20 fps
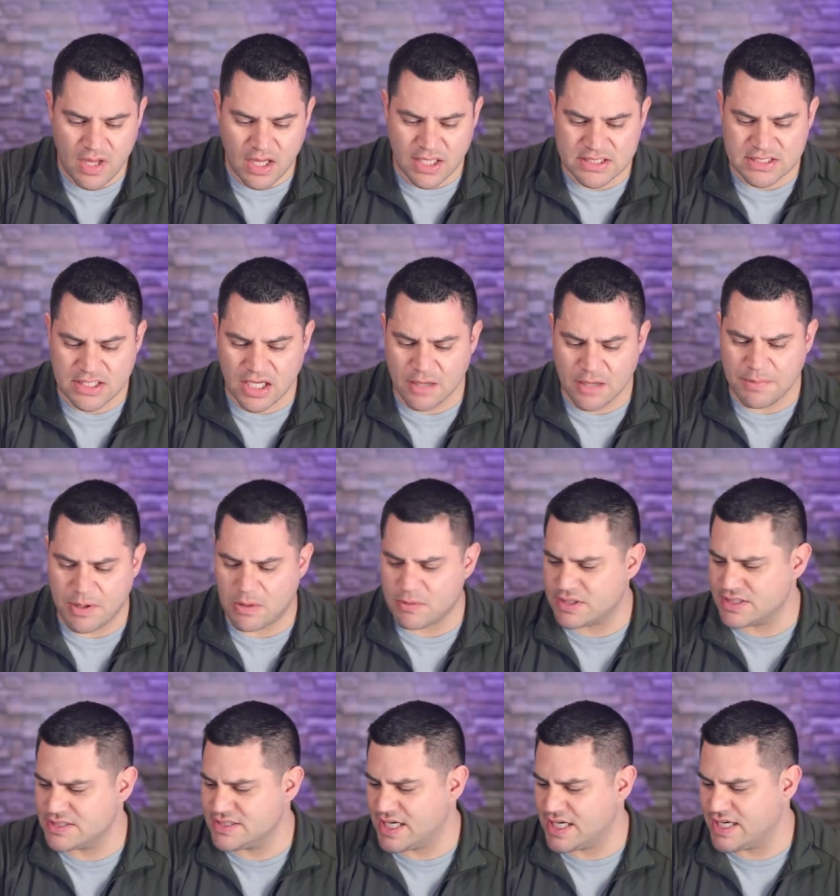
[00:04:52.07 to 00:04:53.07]
let's talk about what
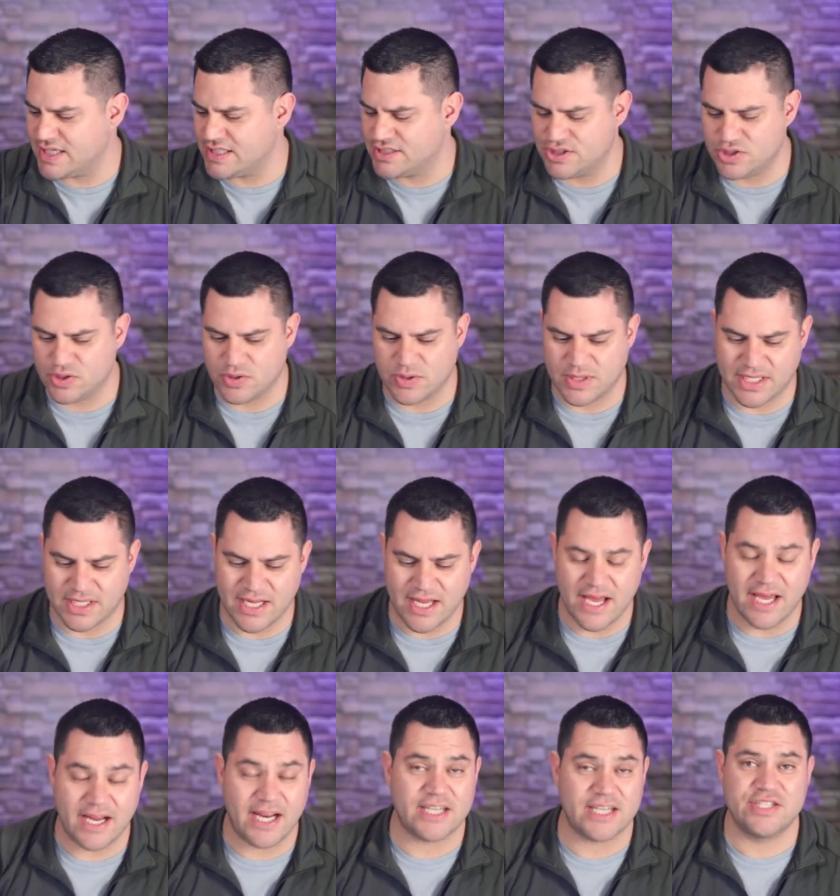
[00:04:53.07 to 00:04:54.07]
the Senate is doing
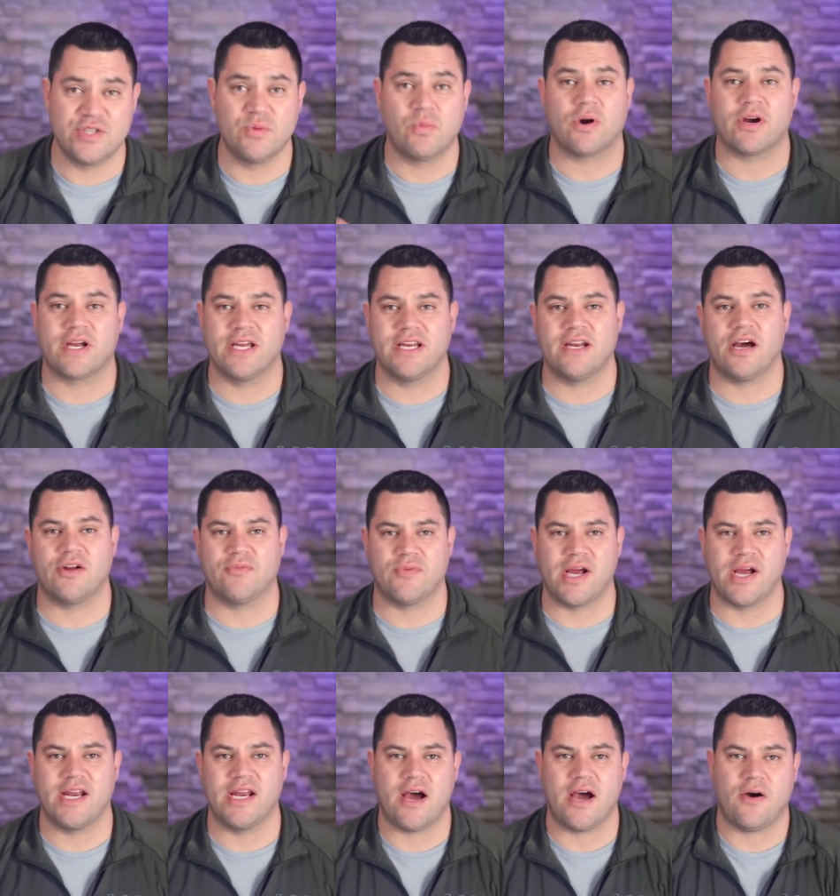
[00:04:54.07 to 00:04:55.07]
and actually working on
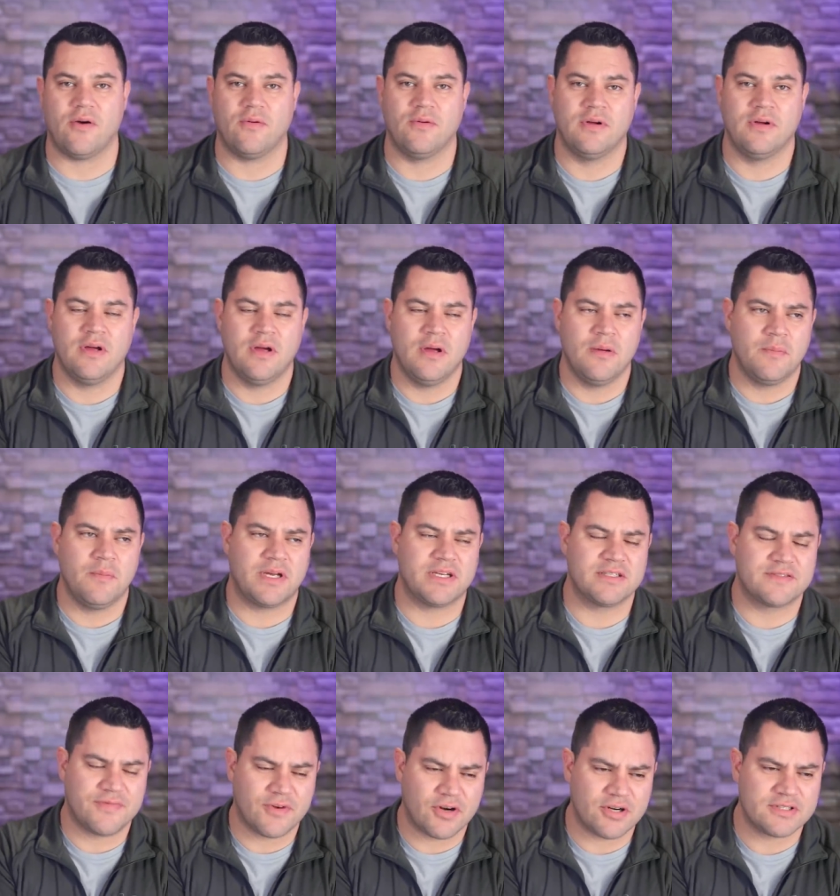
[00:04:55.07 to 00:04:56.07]
right now.
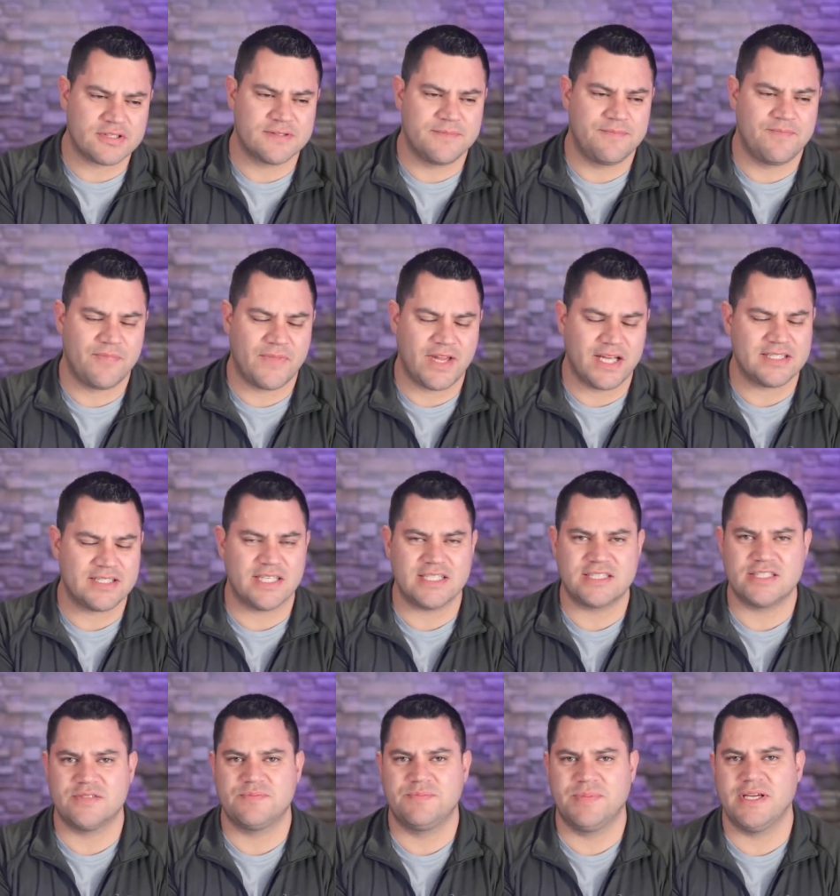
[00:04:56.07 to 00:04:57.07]
Because first, let's
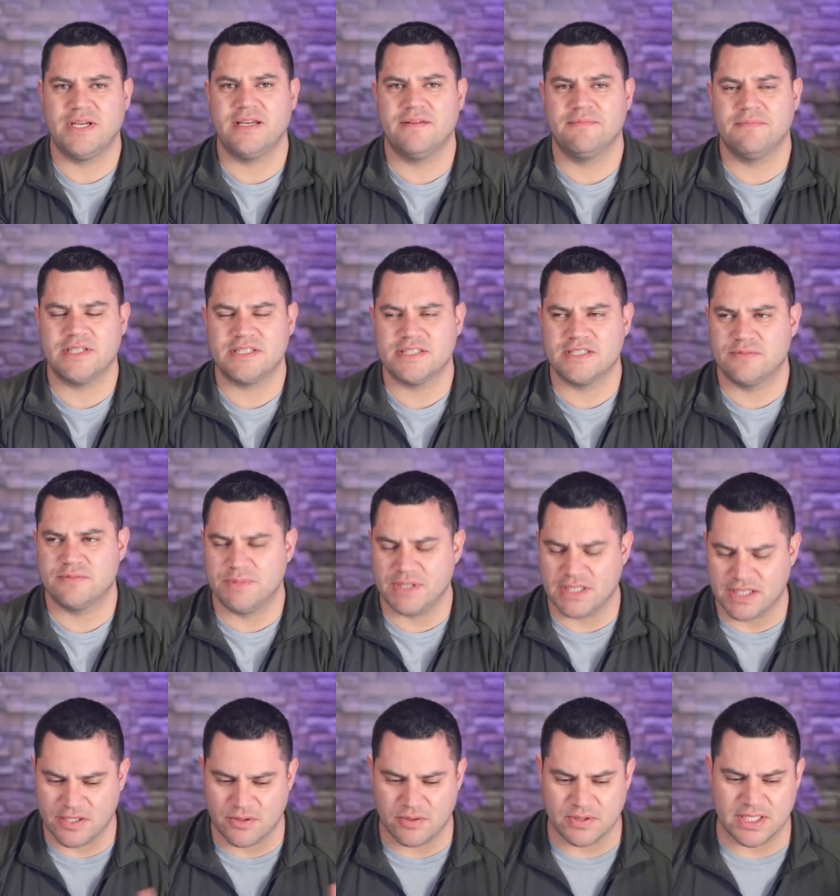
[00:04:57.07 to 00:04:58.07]
just be let's just be
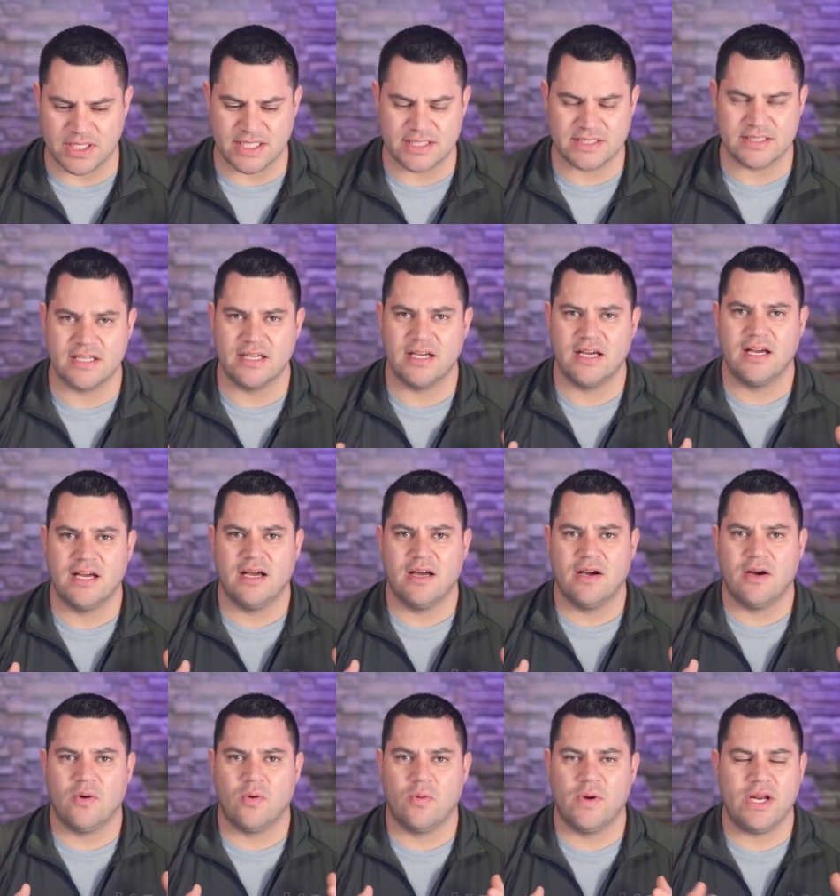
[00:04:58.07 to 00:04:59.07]
clear with this.
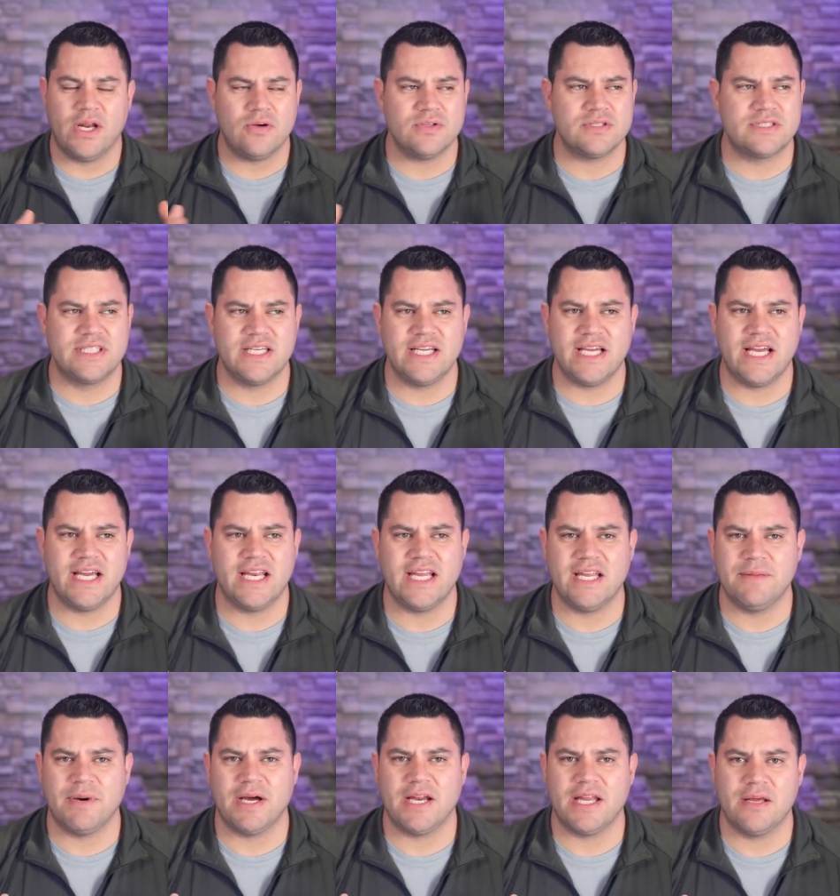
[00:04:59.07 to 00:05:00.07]
We don't see
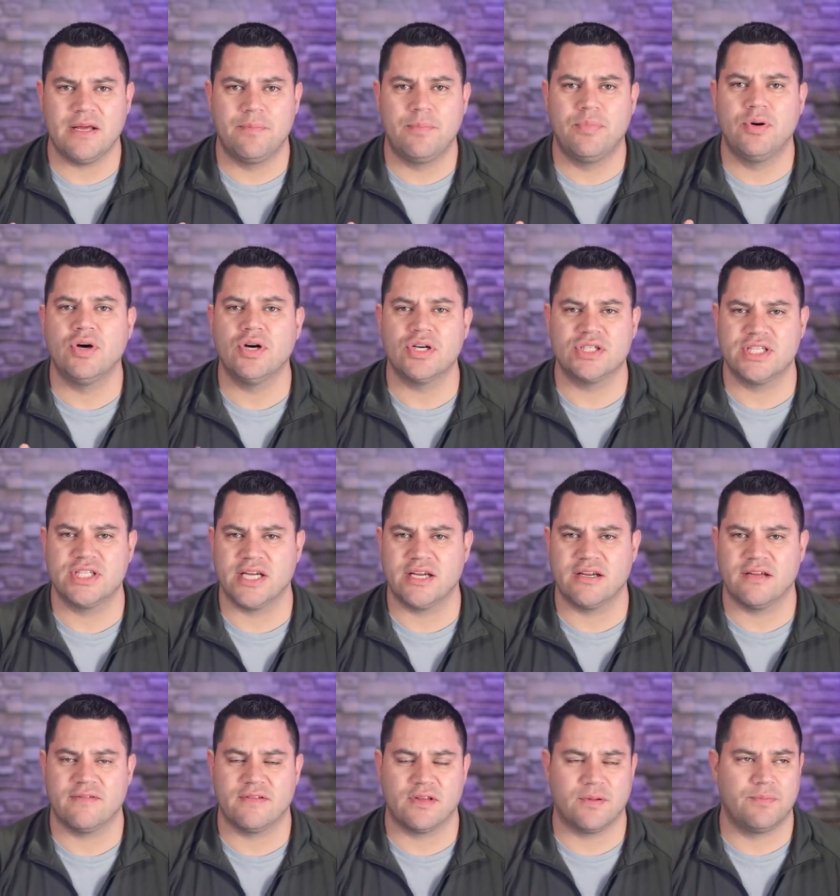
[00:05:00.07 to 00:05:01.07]
anybody
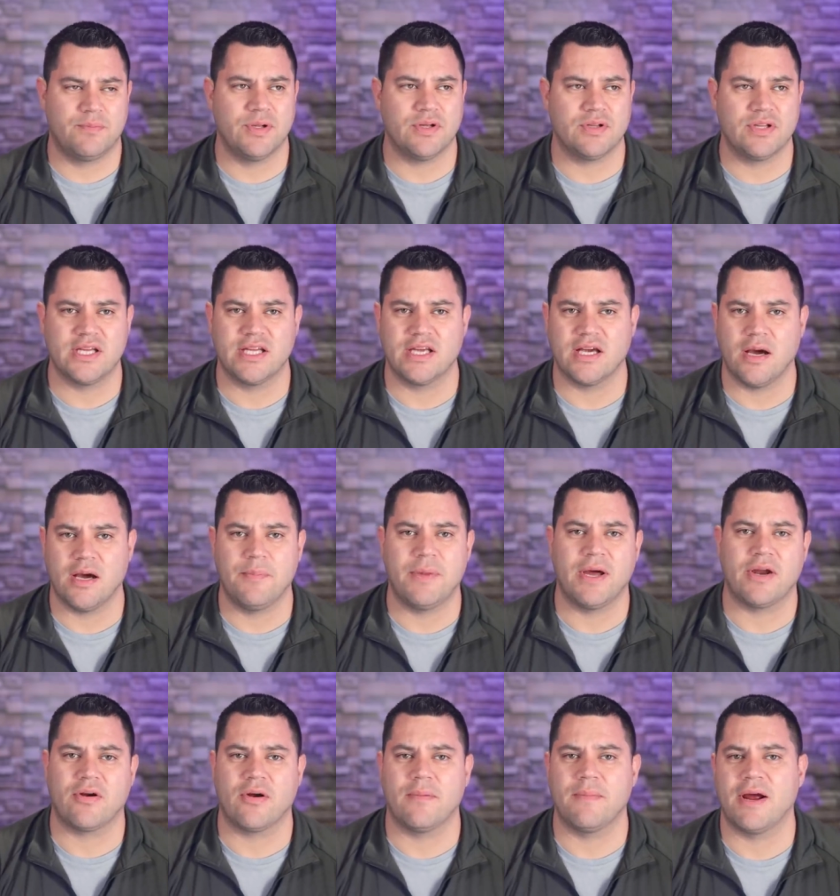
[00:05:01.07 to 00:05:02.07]
pushing the Building a
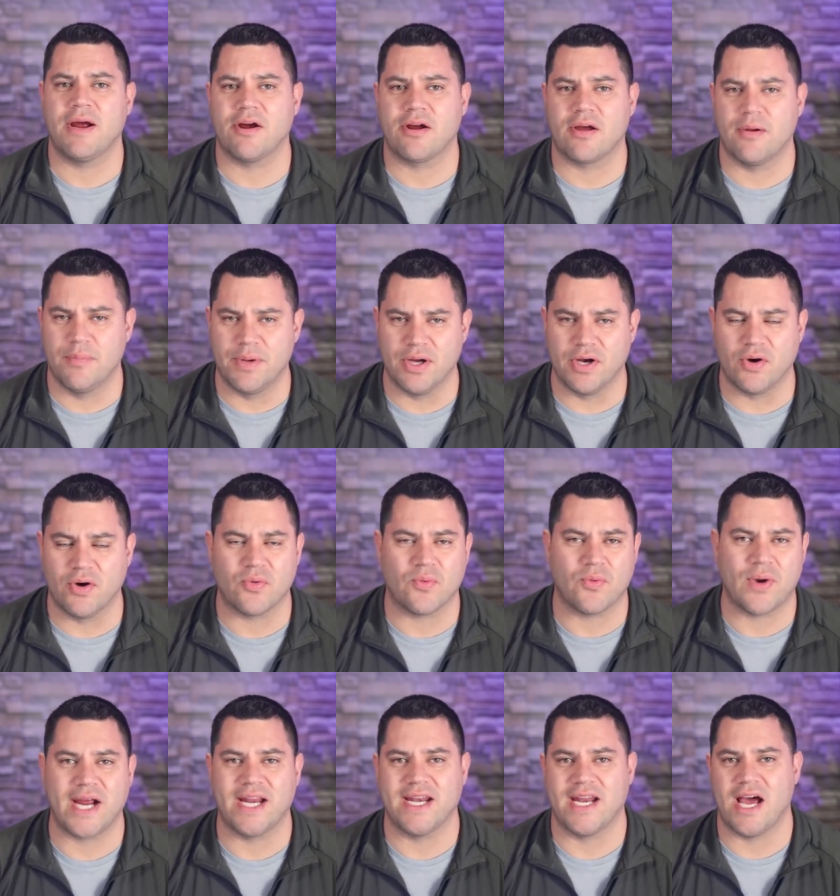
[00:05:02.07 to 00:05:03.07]
Better America bill
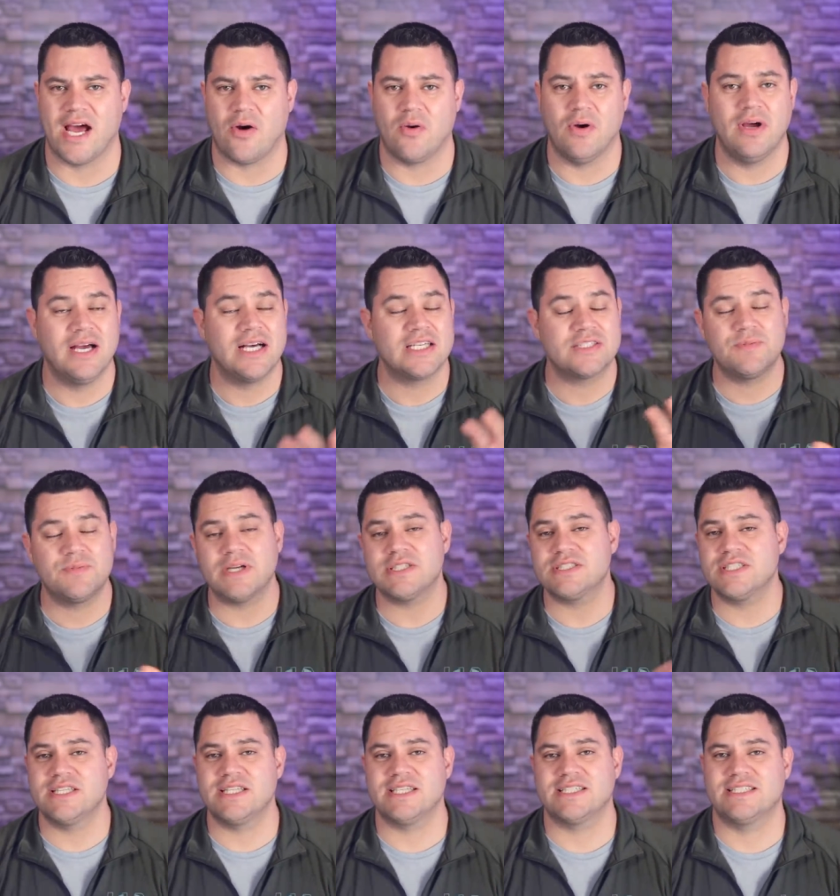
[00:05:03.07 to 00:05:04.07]
right now,
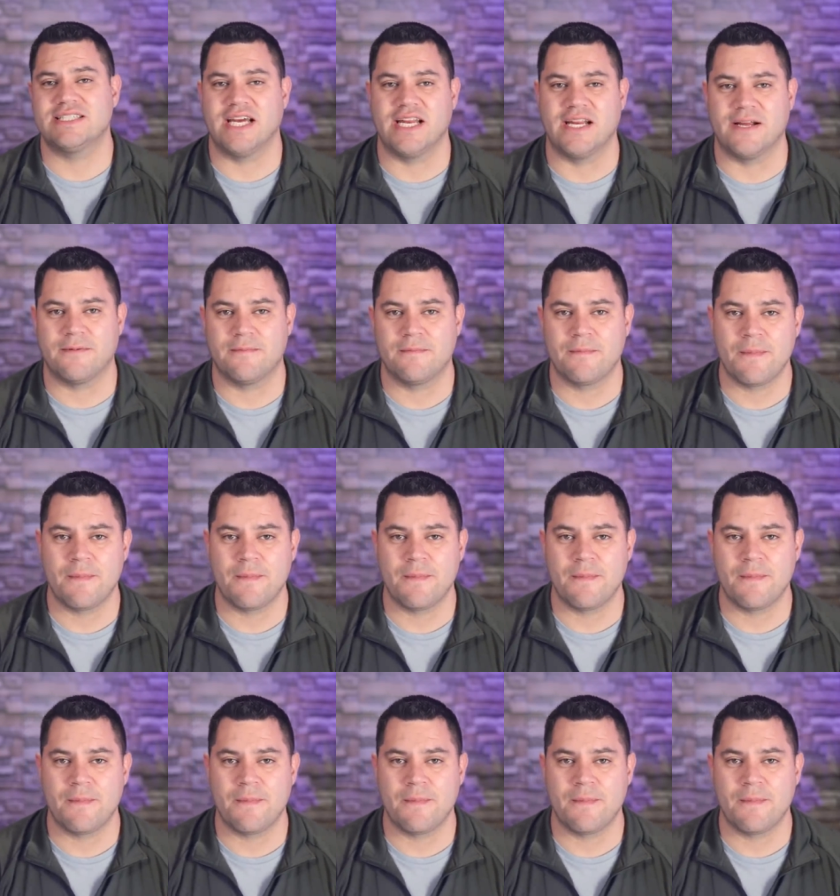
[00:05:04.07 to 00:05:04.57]
especially in the Senate.